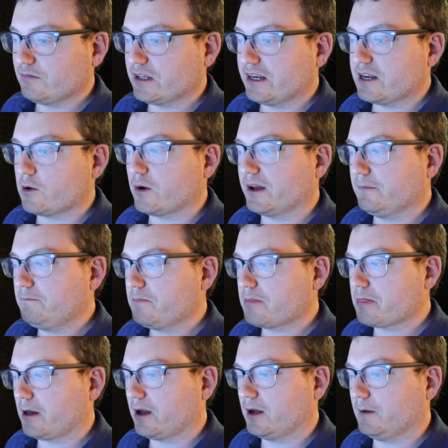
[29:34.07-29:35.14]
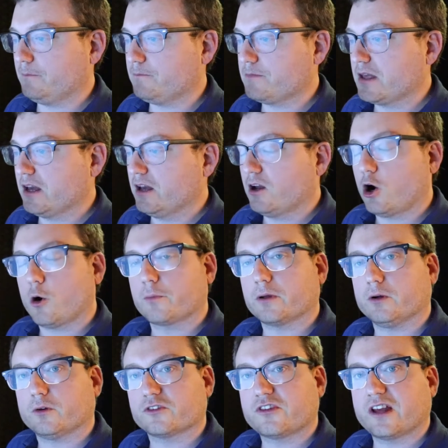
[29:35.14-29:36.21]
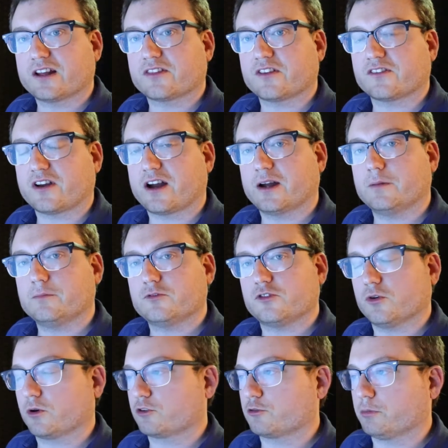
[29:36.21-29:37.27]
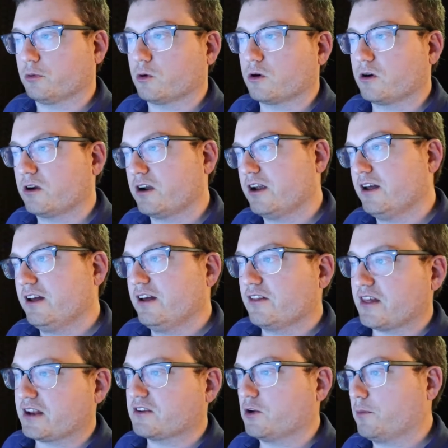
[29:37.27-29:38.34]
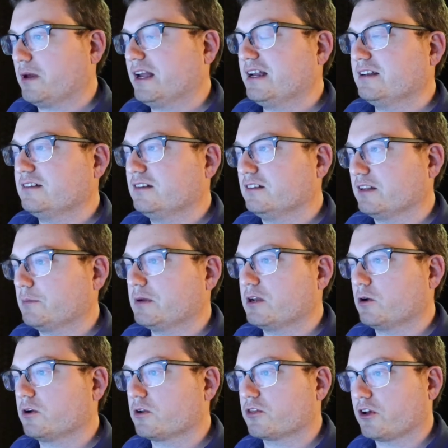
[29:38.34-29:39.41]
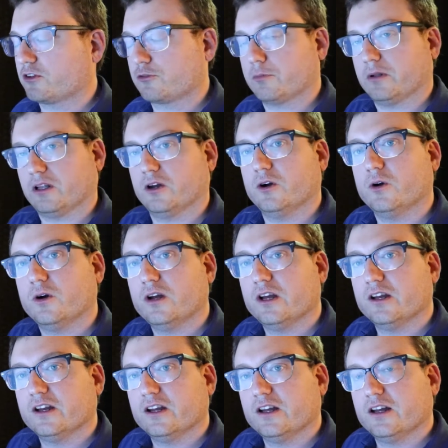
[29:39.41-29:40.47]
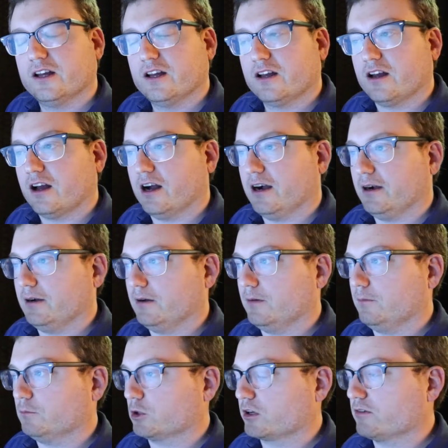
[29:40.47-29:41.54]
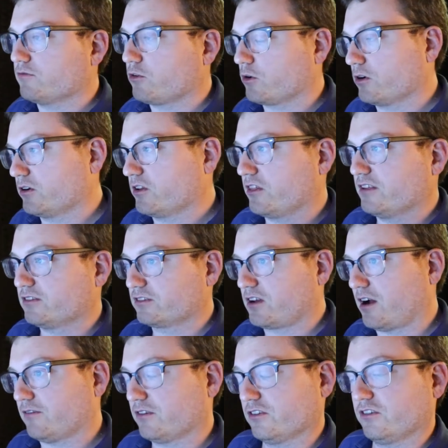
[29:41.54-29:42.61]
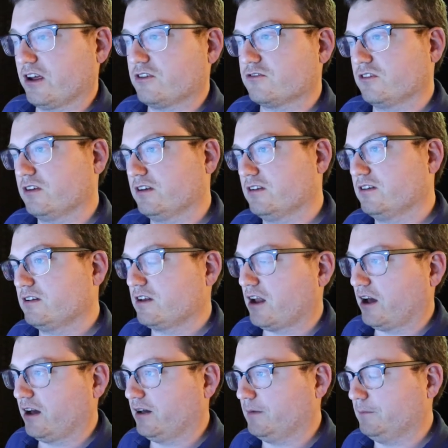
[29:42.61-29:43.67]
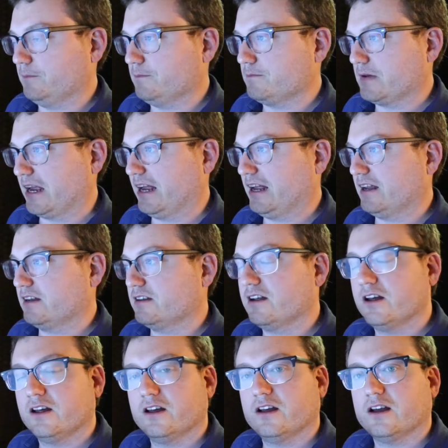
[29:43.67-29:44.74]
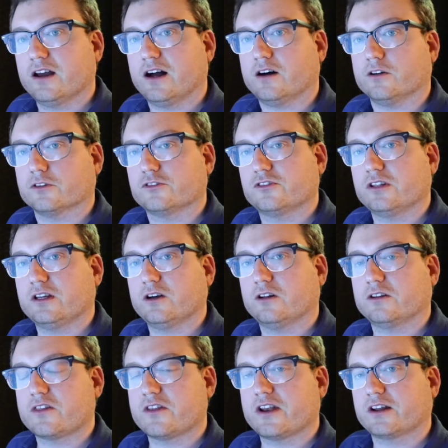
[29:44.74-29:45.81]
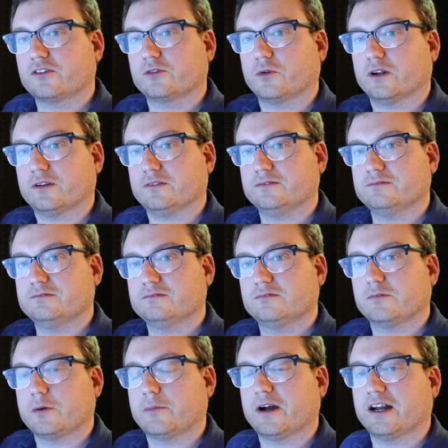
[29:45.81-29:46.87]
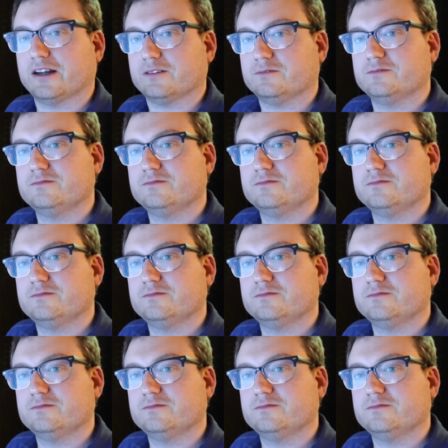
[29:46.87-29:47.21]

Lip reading: Anyway, hope y'all will take the time to explore that domain. Let me know your thoughts below. Looking forward to this conversation, and I'll see y'all in the next one. Bye-bye.